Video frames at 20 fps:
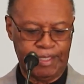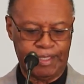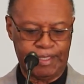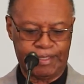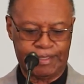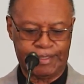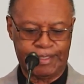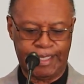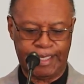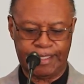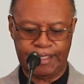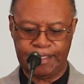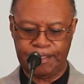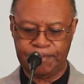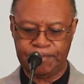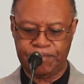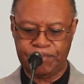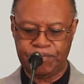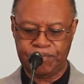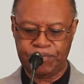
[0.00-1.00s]
is that
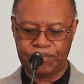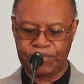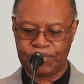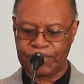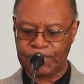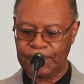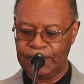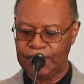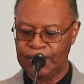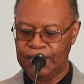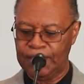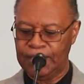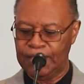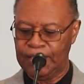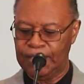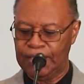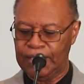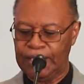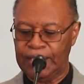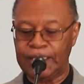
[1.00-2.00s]
uh,
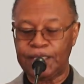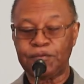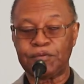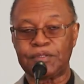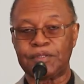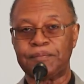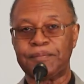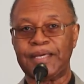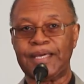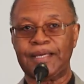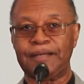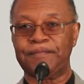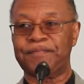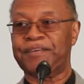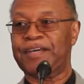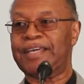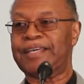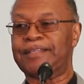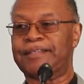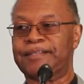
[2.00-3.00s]
he was a man of
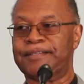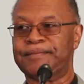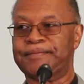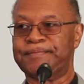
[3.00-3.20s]
faith.